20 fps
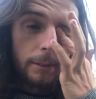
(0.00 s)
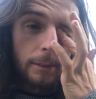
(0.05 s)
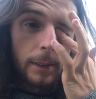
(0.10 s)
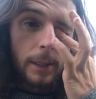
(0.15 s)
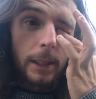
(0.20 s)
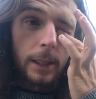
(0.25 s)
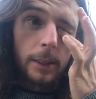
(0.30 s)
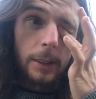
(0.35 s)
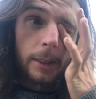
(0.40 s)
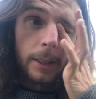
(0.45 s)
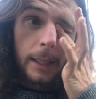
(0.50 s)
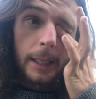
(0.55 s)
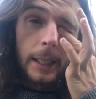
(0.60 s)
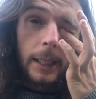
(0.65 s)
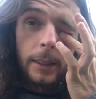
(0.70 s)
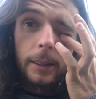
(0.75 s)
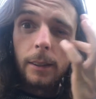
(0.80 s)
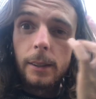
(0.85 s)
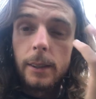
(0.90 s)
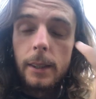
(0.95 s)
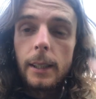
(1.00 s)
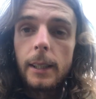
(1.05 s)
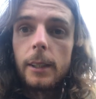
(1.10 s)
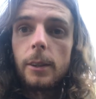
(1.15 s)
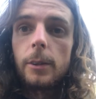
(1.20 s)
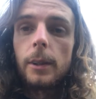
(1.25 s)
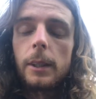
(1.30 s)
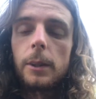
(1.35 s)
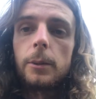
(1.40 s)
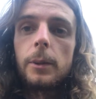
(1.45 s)
understand the site
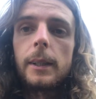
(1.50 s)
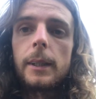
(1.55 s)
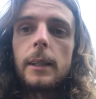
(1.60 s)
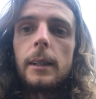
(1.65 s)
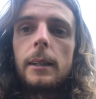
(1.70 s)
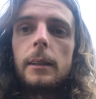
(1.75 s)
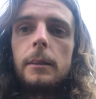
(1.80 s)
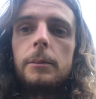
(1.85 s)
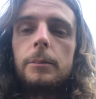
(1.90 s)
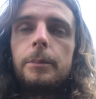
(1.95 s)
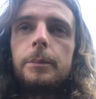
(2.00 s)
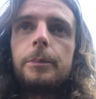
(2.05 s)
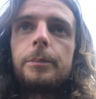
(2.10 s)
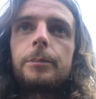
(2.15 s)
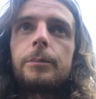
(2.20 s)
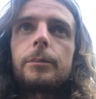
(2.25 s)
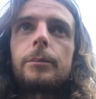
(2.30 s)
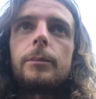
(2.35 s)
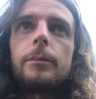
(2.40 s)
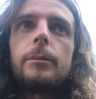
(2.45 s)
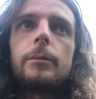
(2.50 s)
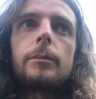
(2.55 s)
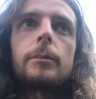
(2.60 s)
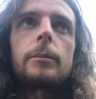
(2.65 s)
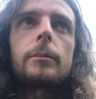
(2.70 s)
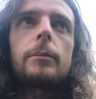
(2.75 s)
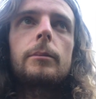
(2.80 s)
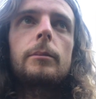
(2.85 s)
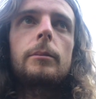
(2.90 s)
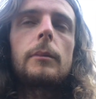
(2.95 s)
quite quickly
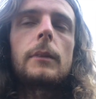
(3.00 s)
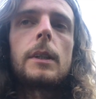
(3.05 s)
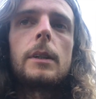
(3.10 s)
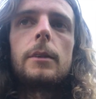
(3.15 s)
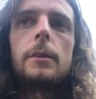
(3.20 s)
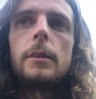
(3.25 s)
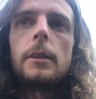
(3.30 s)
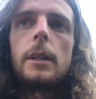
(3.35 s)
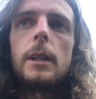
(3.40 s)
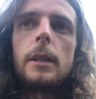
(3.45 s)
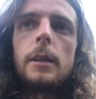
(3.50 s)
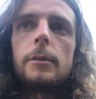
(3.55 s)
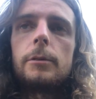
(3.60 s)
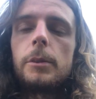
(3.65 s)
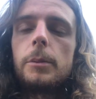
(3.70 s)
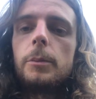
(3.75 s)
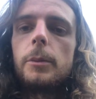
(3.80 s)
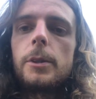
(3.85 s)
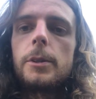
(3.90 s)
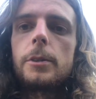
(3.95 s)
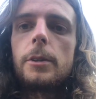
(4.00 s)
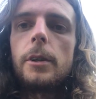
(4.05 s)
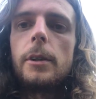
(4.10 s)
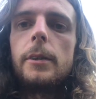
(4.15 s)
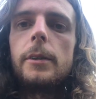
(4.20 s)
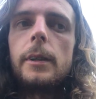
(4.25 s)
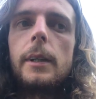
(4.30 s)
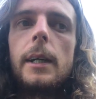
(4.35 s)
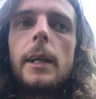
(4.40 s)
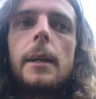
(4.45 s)
from what's
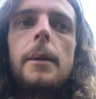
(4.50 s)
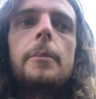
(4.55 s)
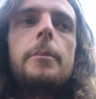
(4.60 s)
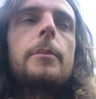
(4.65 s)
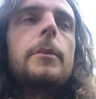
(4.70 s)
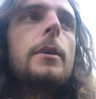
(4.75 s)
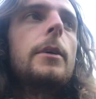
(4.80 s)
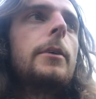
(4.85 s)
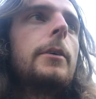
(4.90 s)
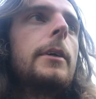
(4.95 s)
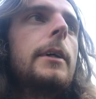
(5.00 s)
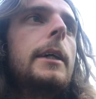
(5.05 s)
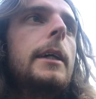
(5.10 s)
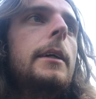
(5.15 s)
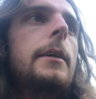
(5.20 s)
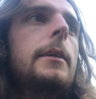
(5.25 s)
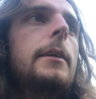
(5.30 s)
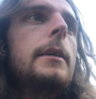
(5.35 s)
grown there already.